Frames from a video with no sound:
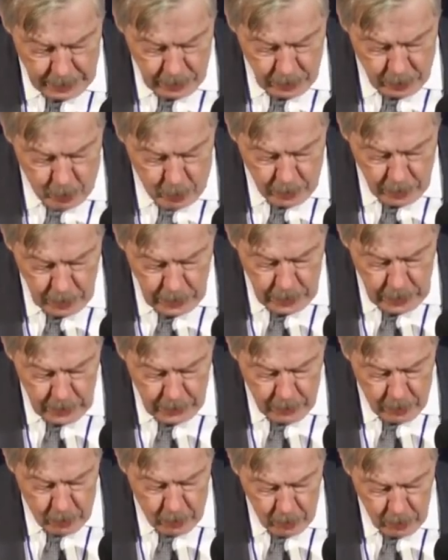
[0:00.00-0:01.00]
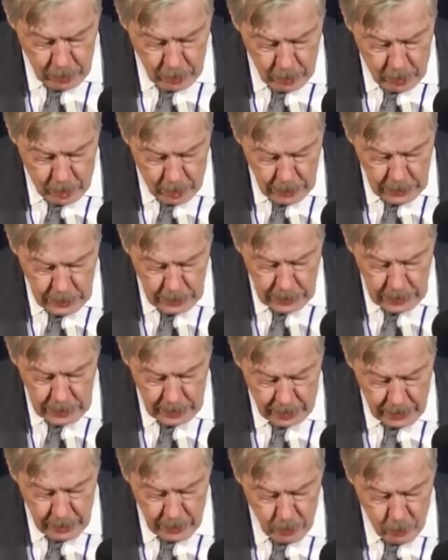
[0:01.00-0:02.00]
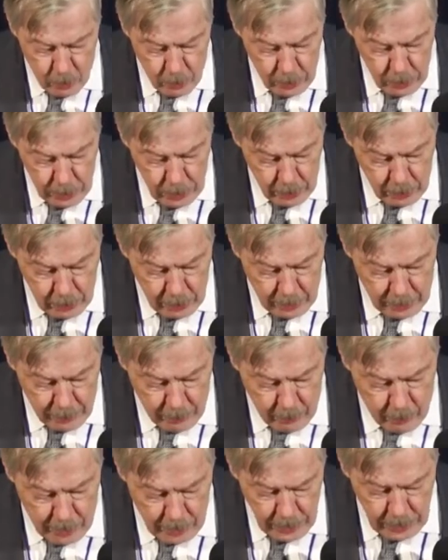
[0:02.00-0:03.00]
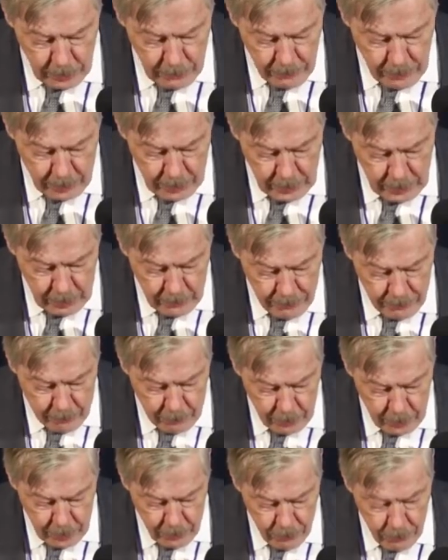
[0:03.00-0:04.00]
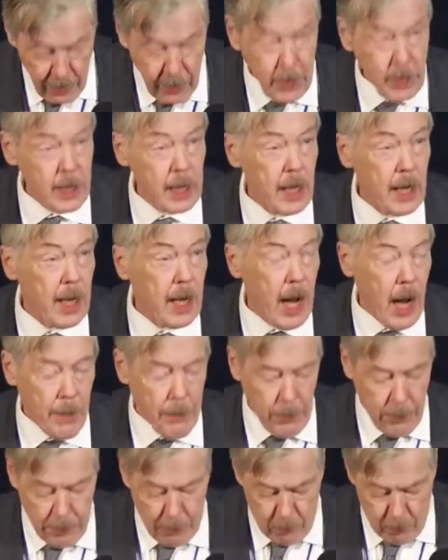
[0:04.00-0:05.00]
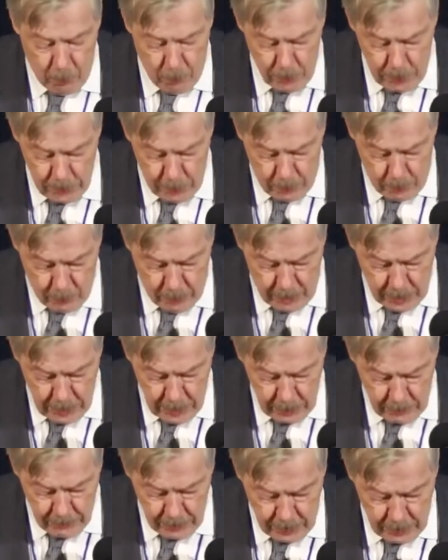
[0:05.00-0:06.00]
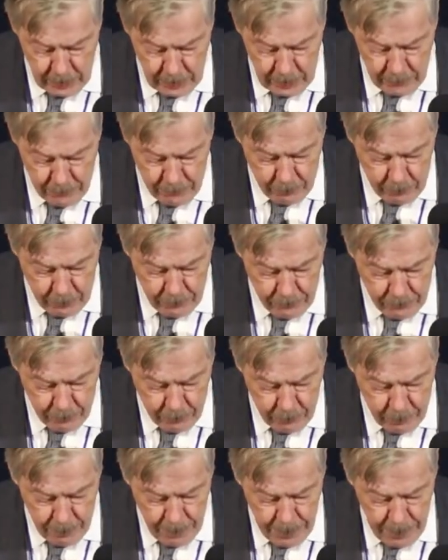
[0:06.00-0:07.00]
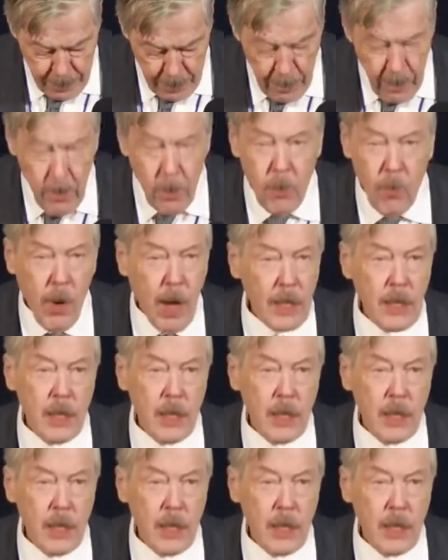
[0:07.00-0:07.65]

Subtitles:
locus of the Holocaust, the site of the Warsaw Ghetto Rising of 1943, the incomparable Warsaw Rising of 1944. Why